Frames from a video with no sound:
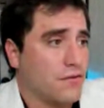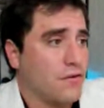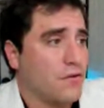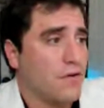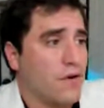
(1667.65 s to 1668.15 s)
Do
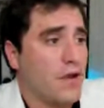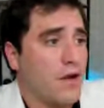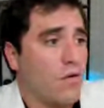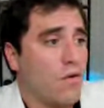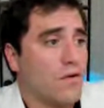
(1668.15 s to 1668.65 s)
you
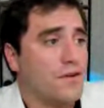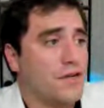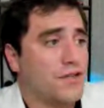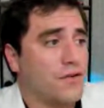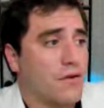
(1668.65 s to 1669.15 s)
agree or
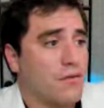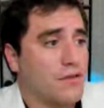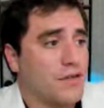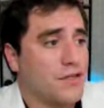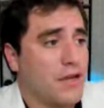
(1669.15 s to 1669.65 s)
disagree
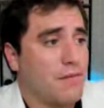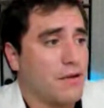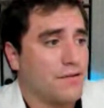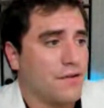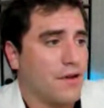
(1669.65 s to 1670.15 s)
with these
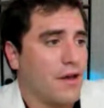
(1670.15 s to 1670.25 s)
statements?